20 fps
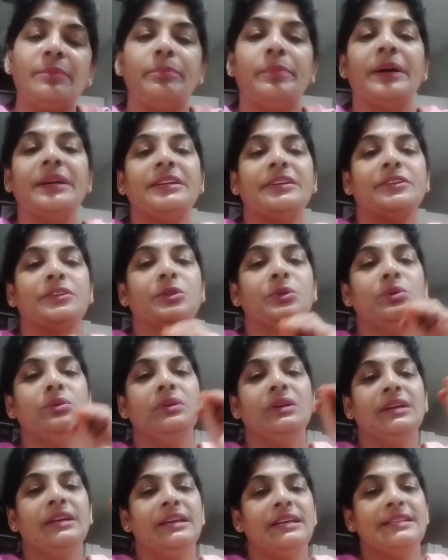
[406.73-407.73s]
but to
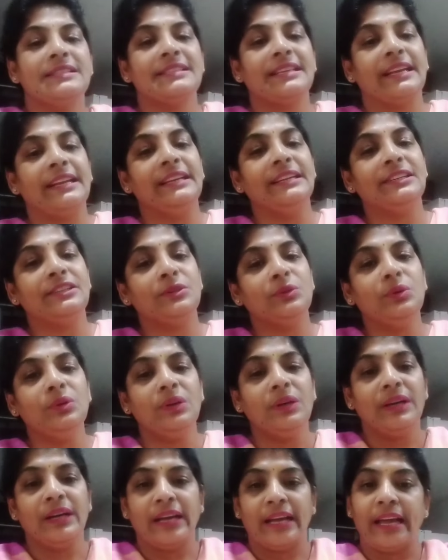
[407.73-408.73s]
sell it to
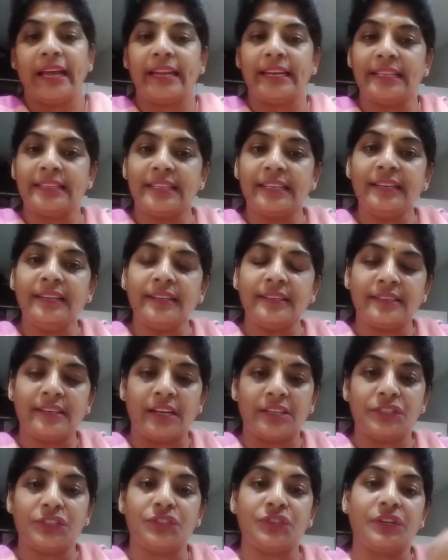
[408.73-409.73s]
another
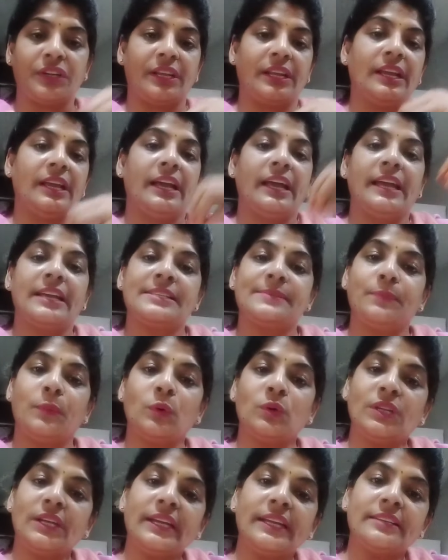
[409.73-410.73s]
country,
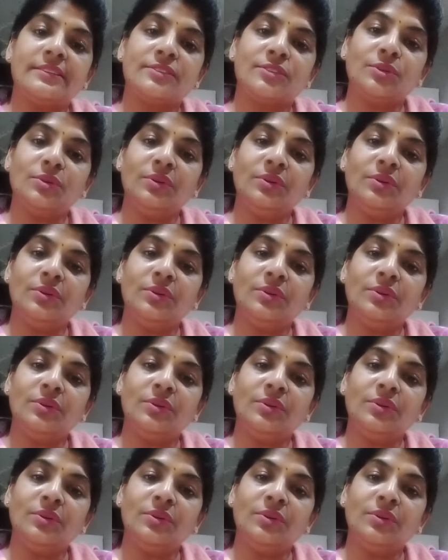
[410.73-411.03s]
exporting it to